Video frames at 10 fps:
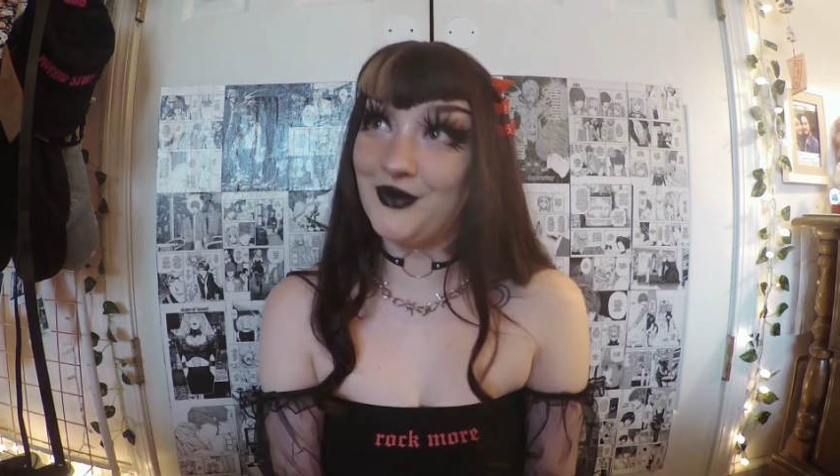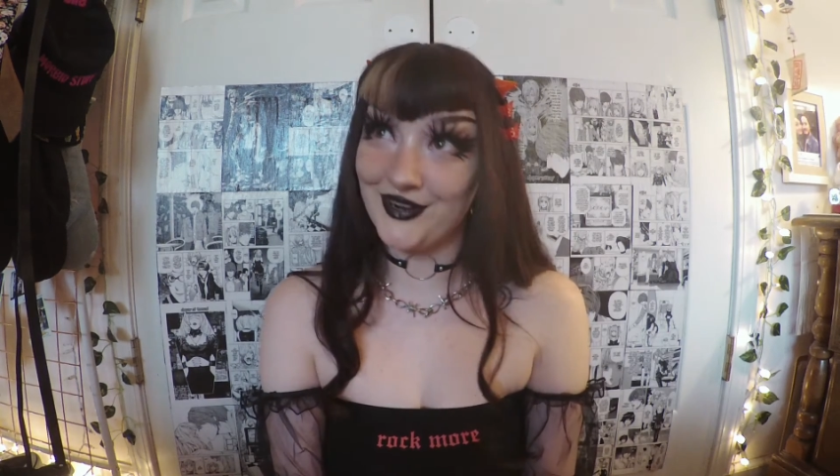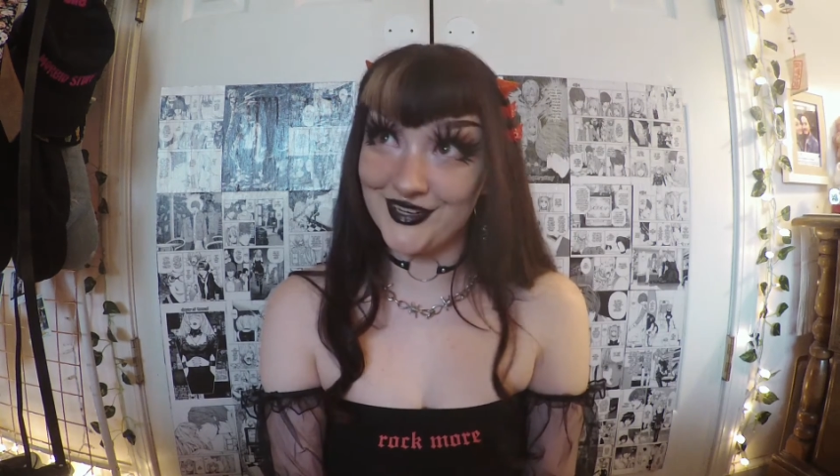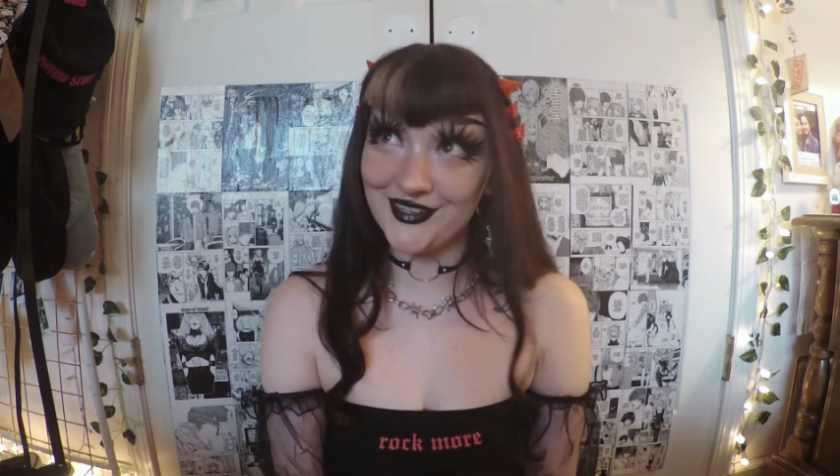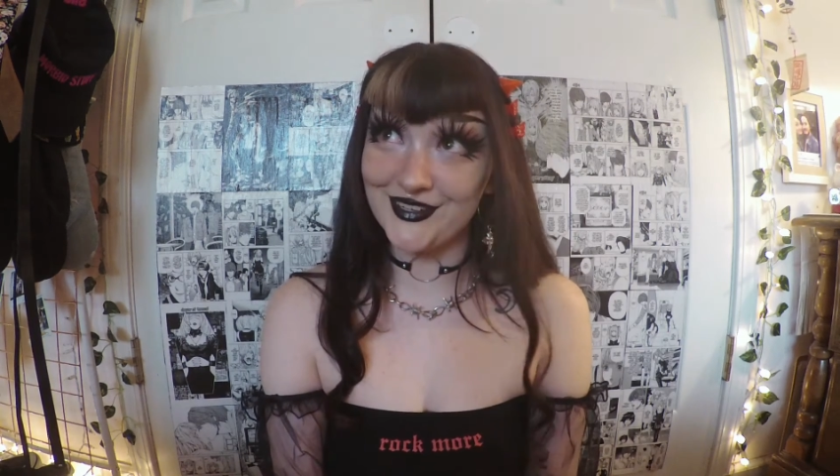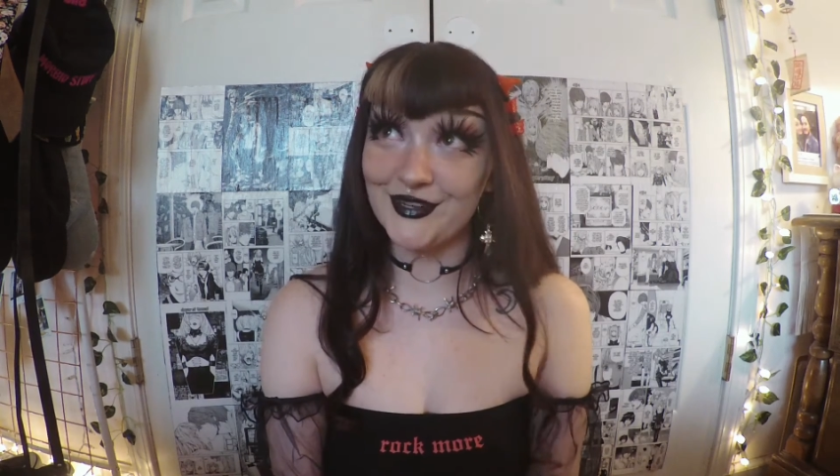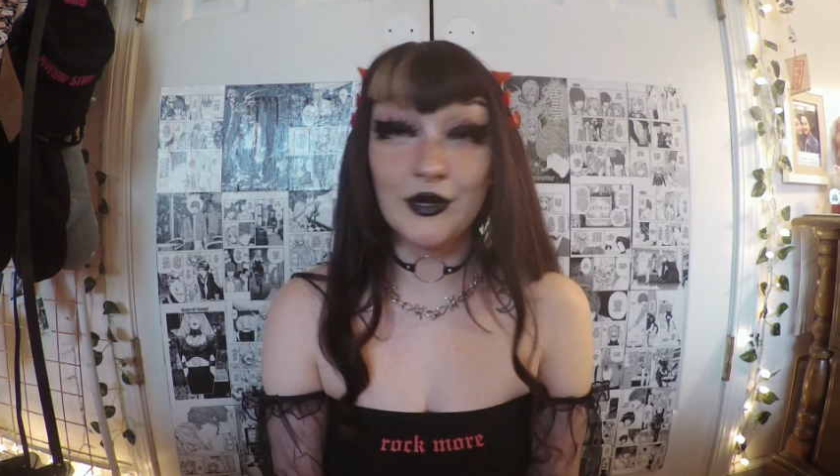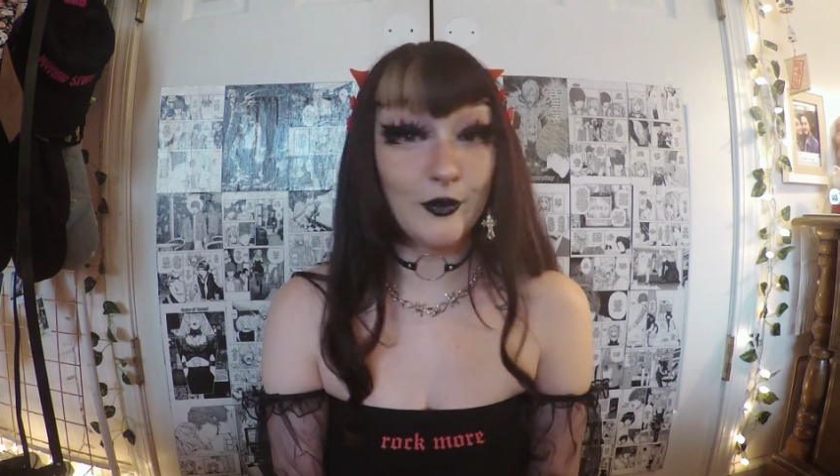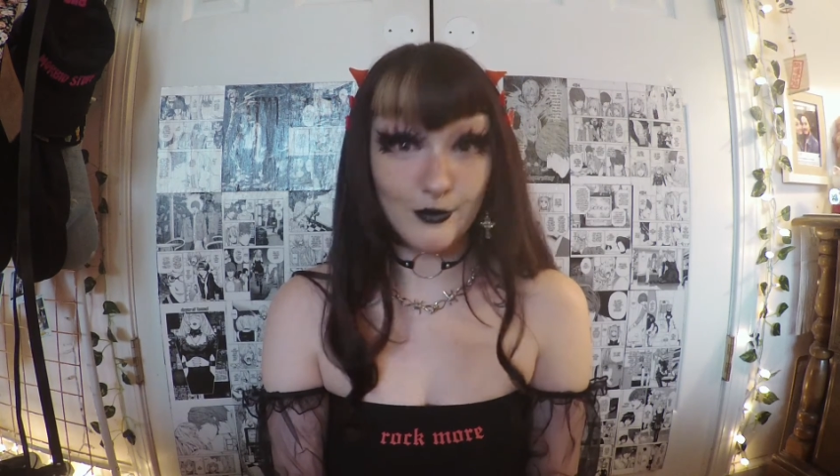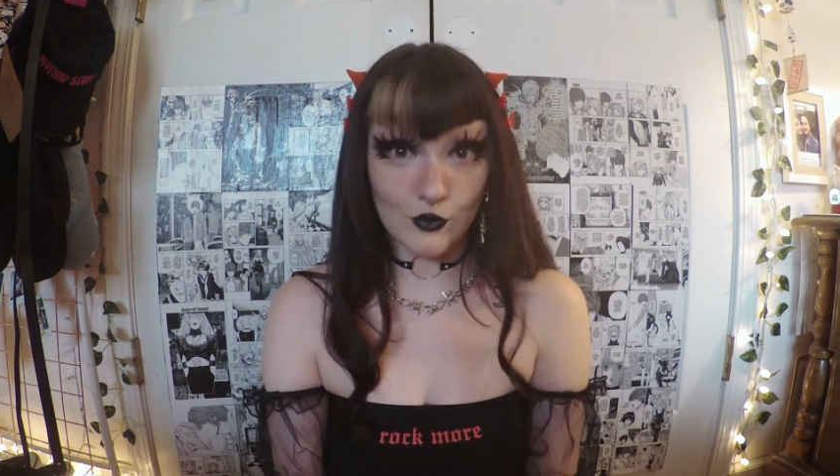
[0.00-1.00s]
we're gonna
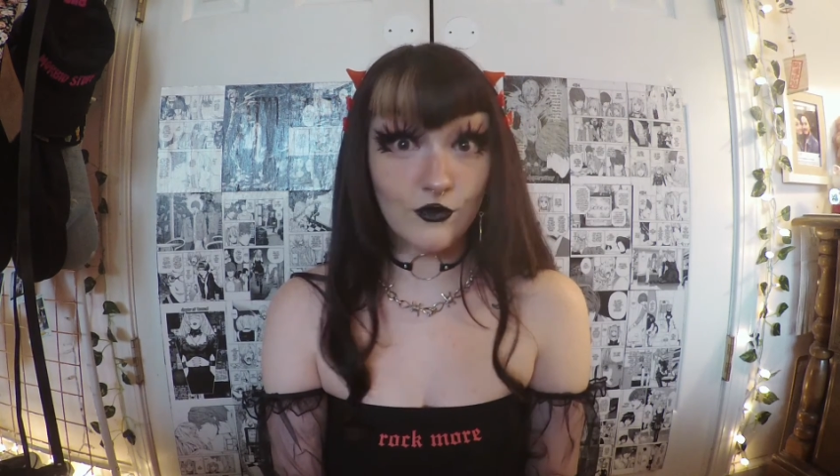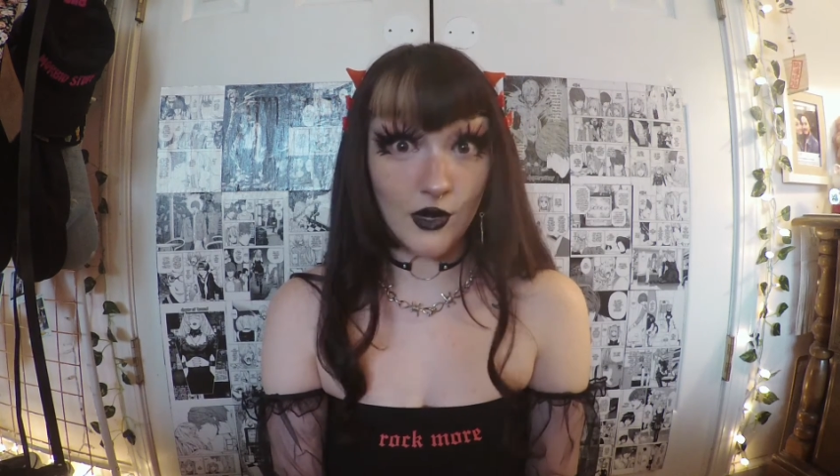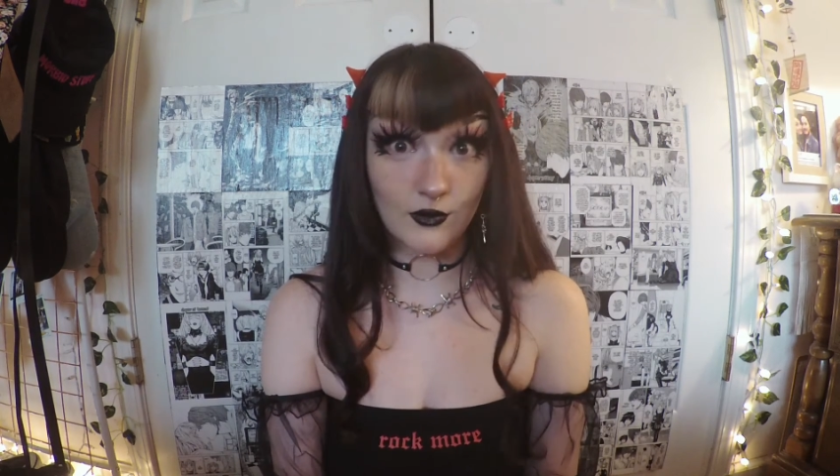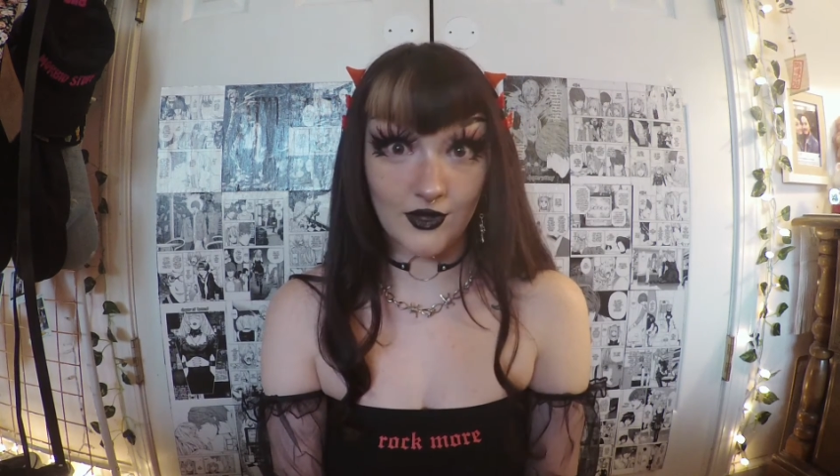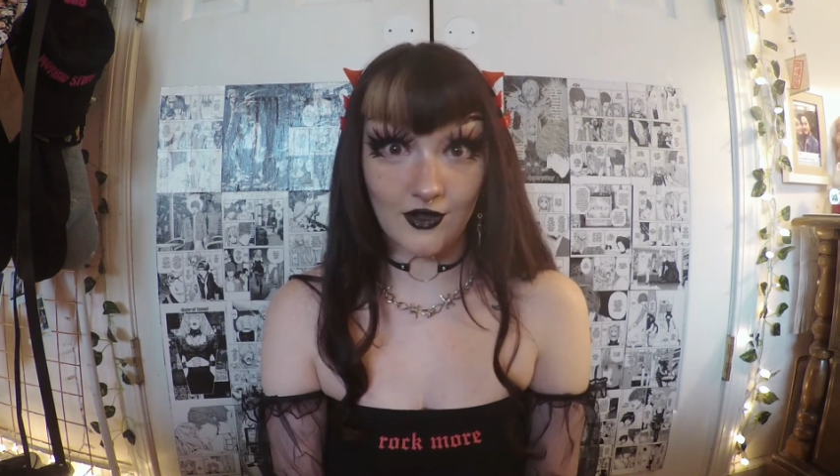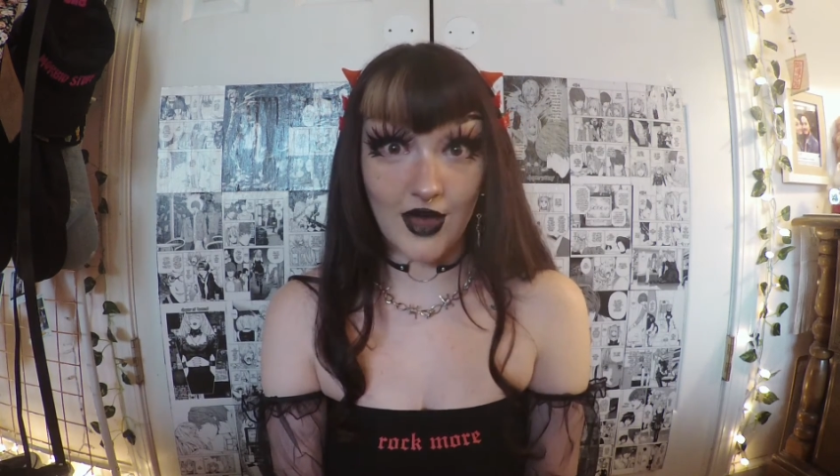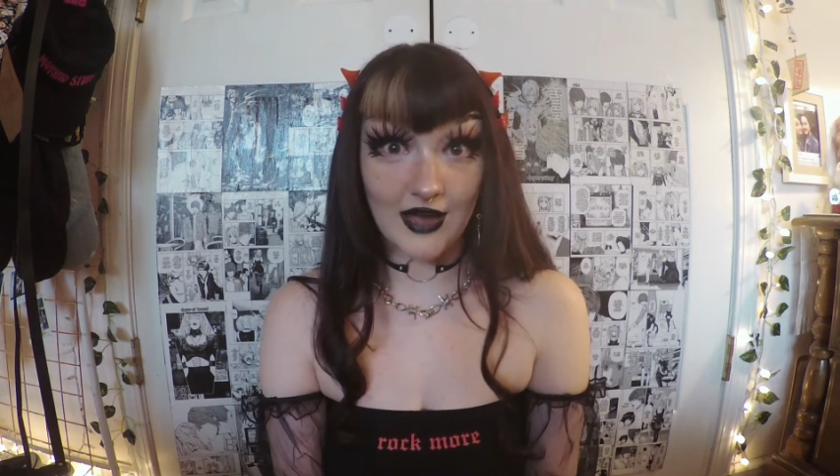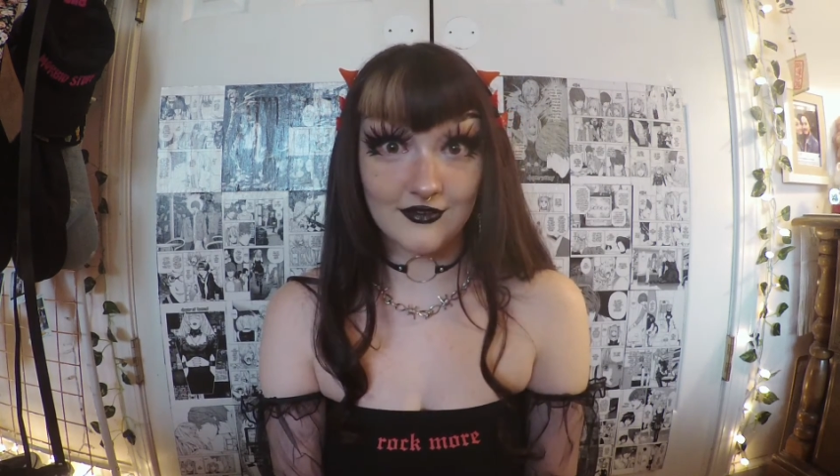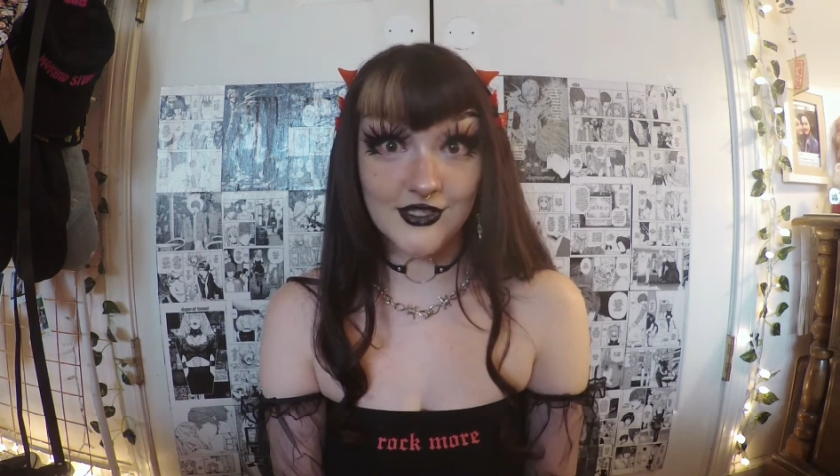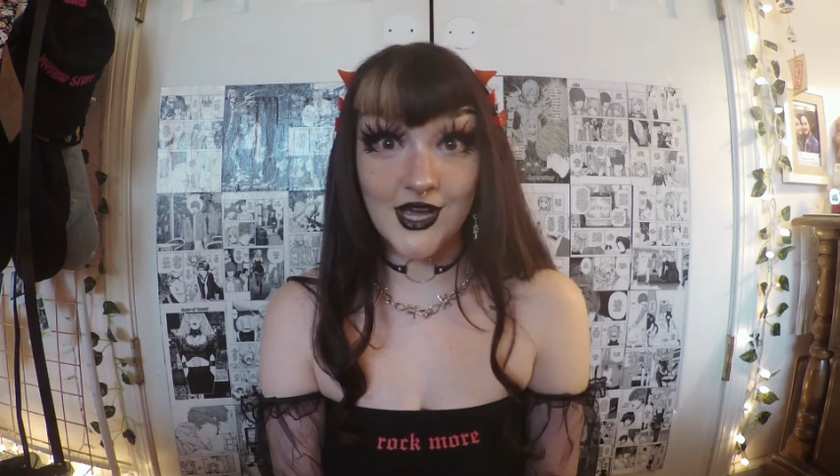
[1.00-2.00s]
move on with our
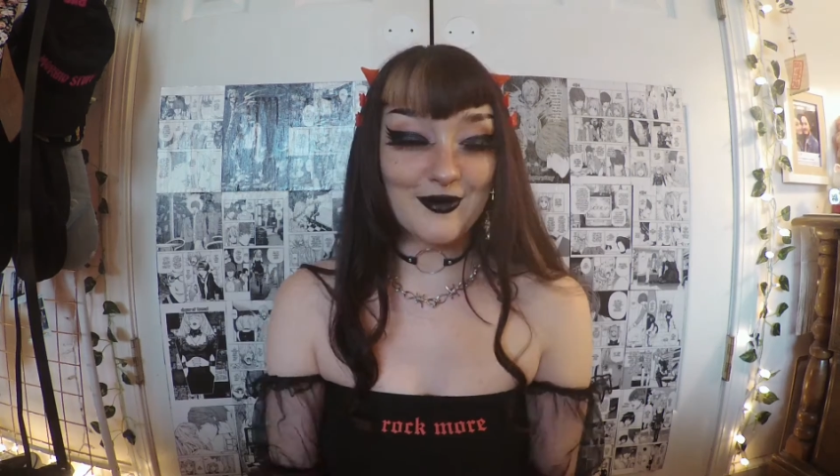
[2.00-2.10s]
lives.